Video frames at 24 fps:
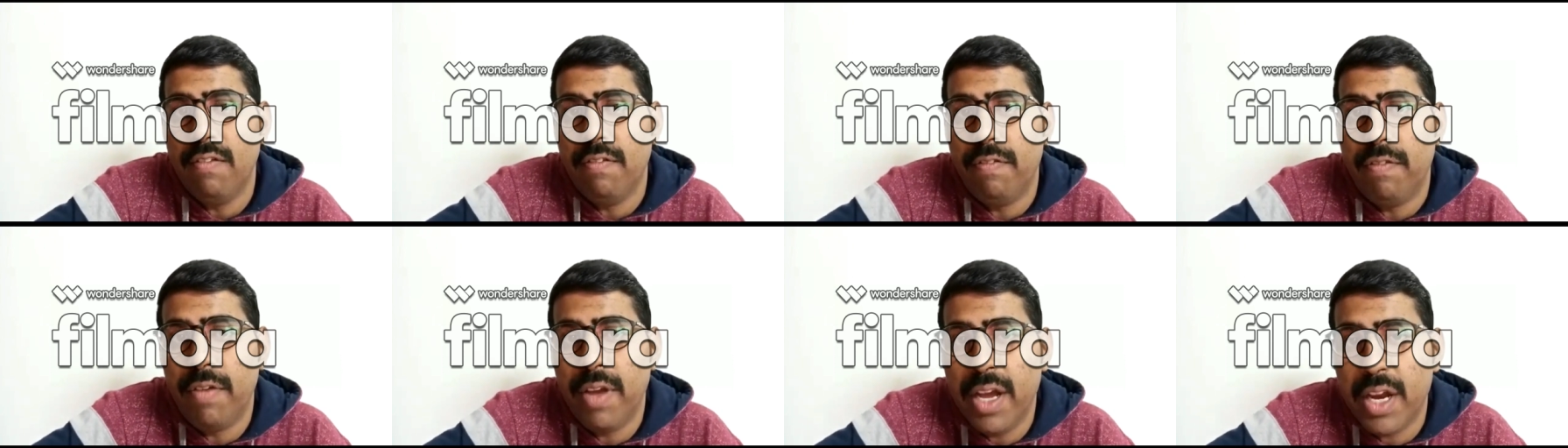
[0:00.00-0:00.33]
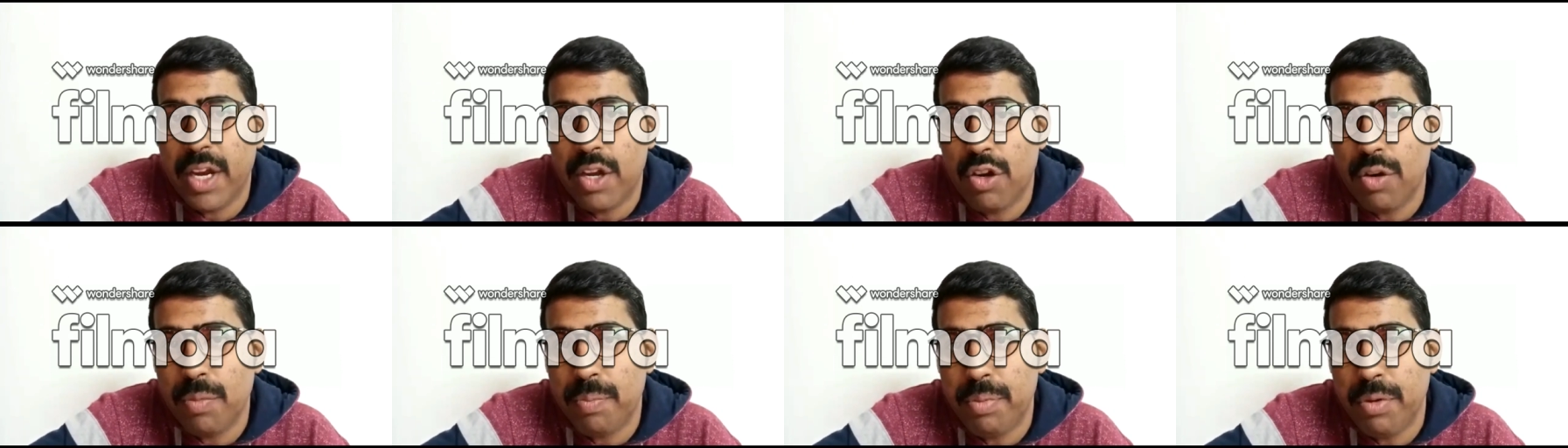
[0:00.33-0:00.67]

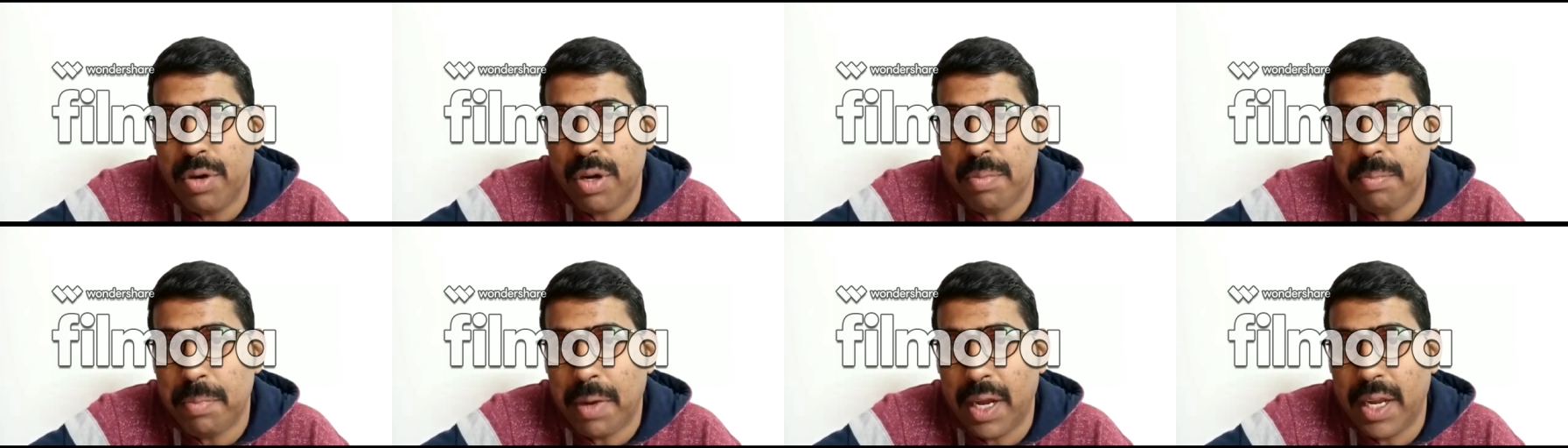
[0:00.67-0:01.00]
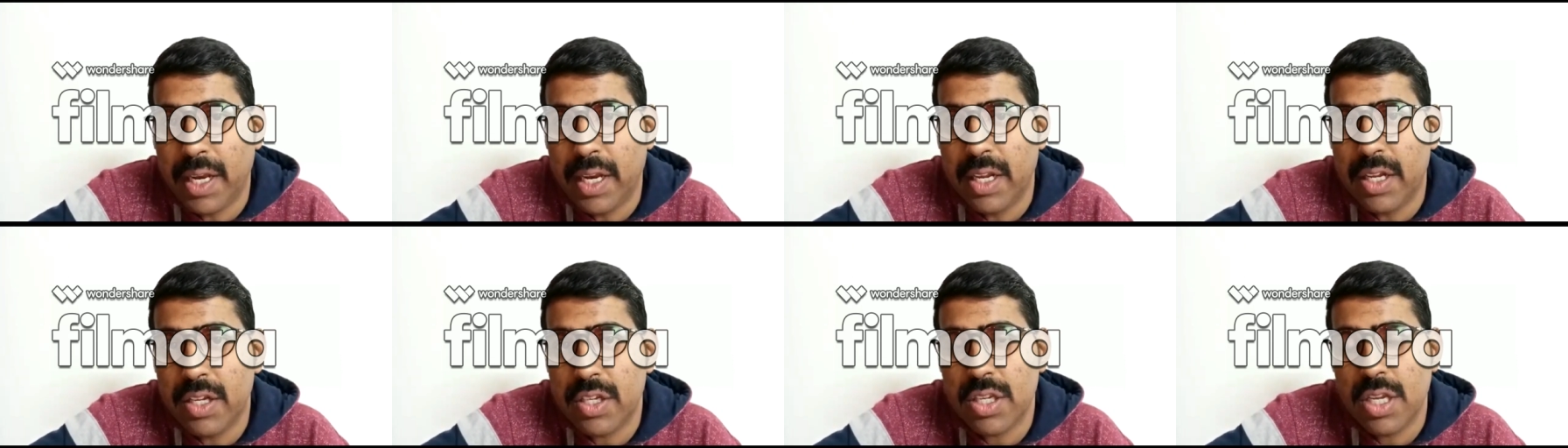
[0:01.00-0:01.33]
where to put
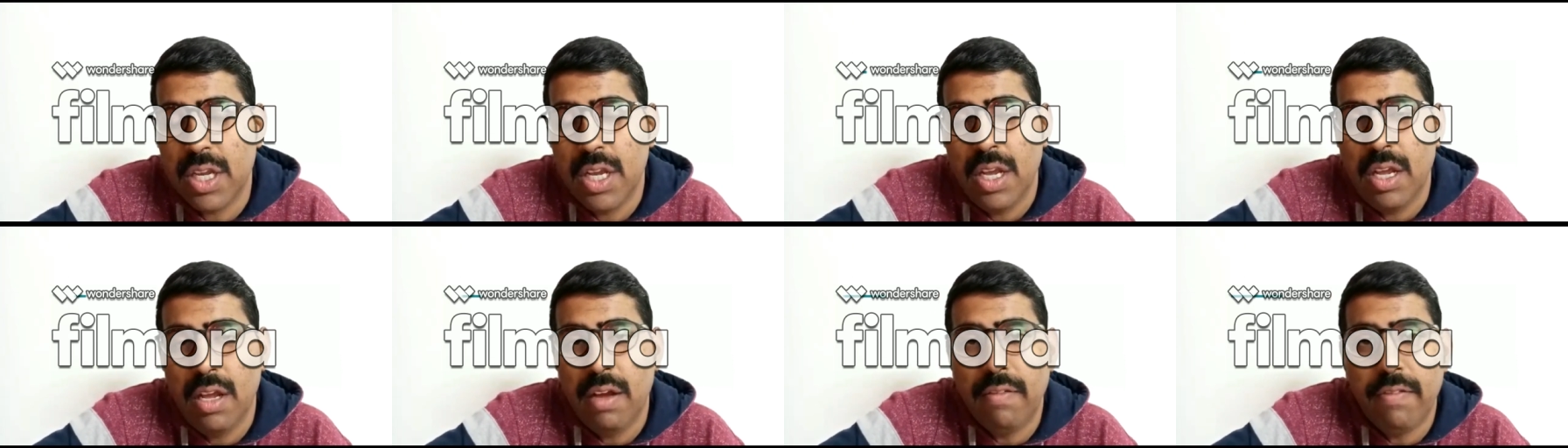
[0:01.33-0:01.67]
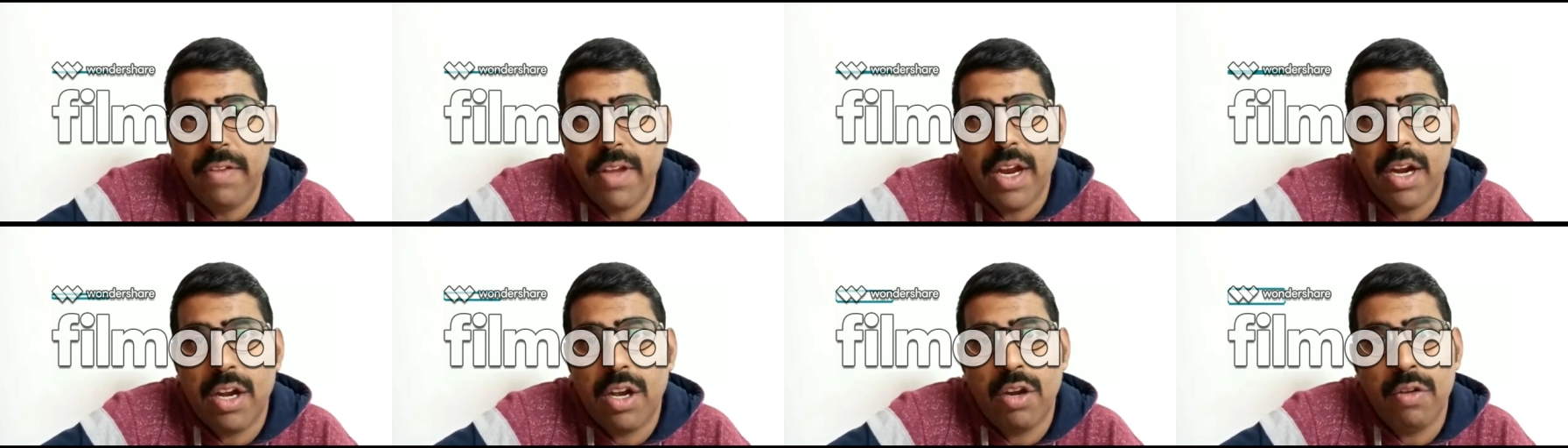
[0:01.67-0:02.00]
minus
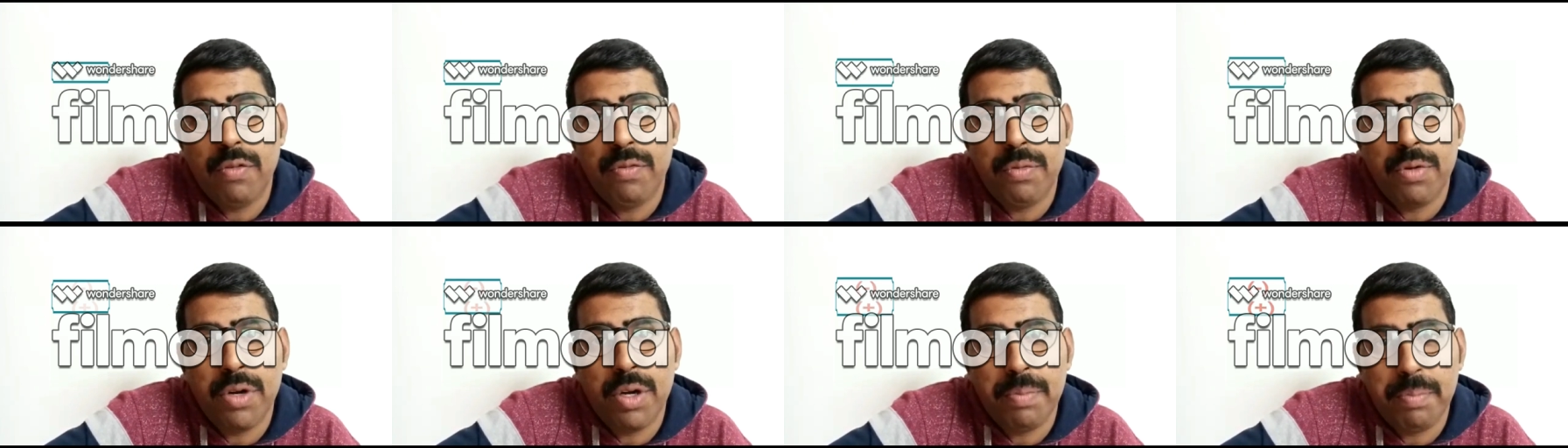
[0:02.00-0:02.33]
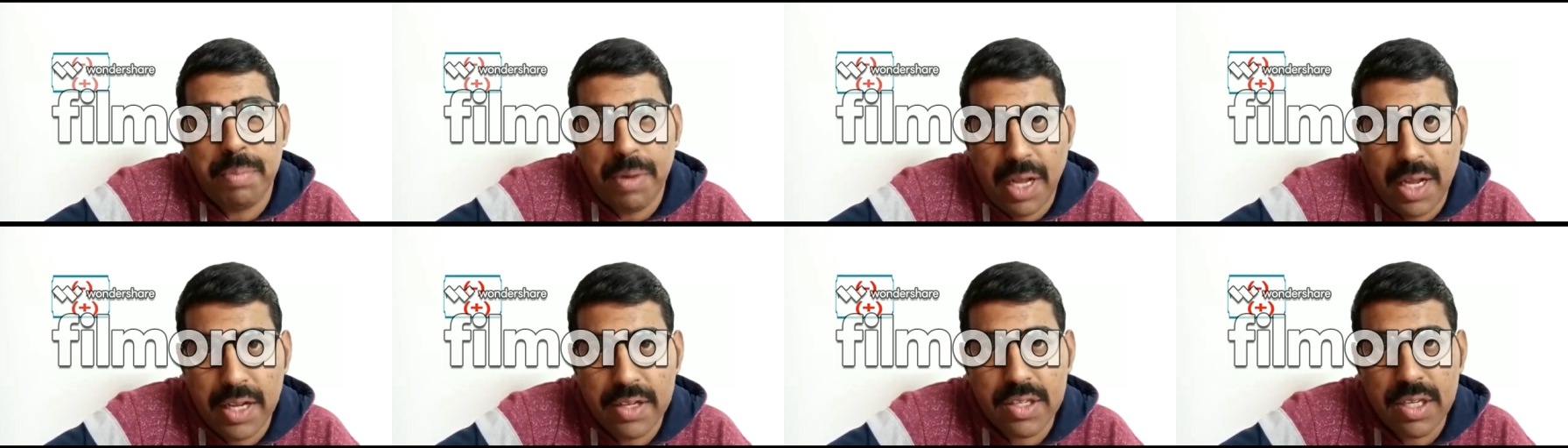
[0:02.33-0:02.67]
where to put
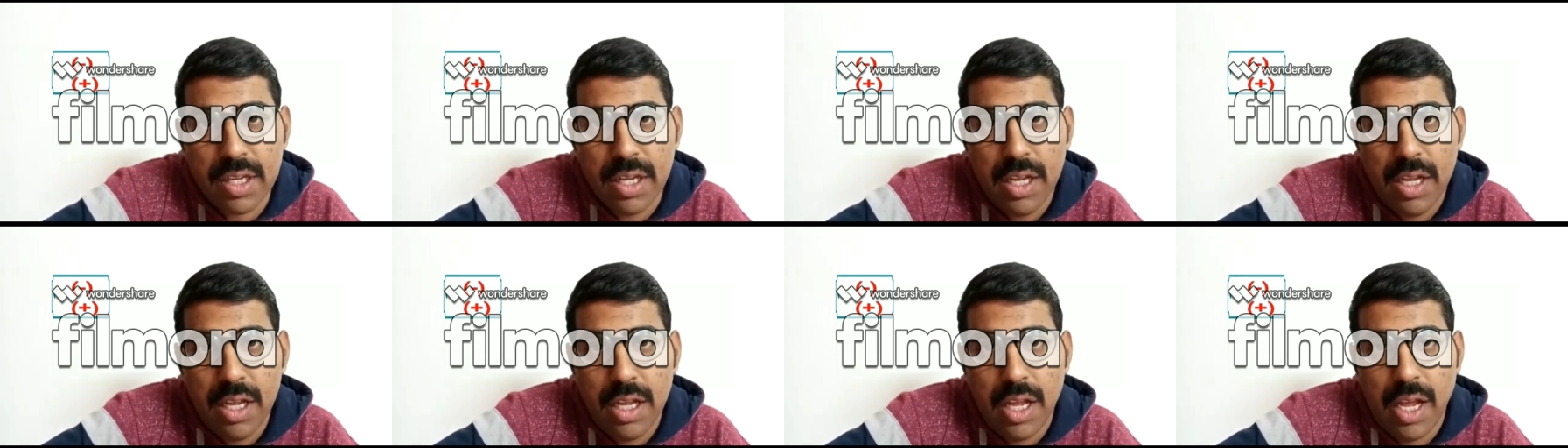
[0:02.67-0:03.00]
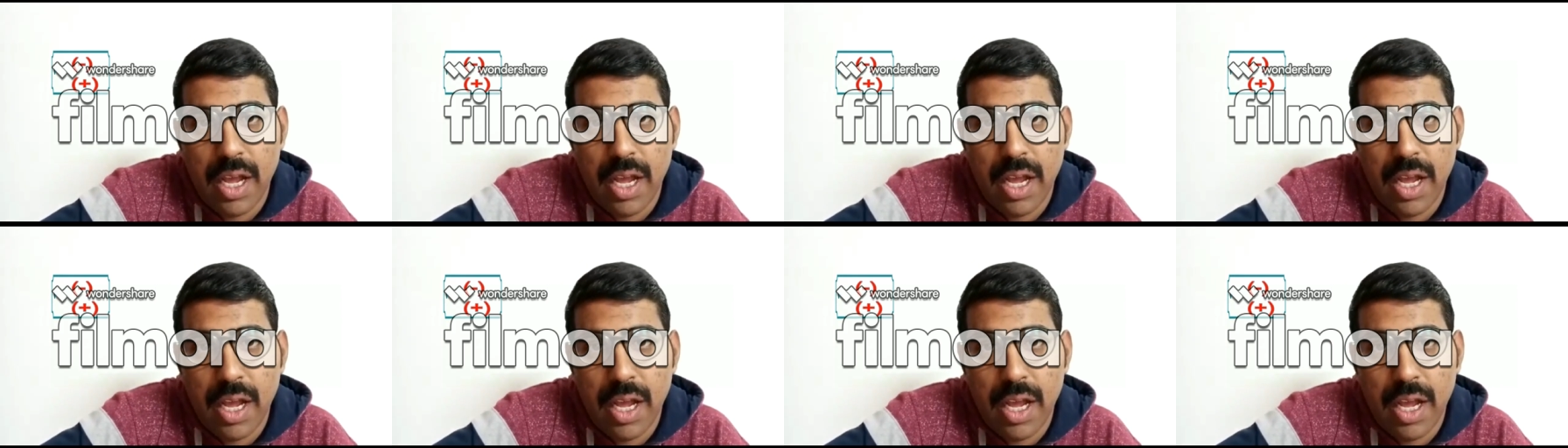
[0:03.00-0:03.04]
plus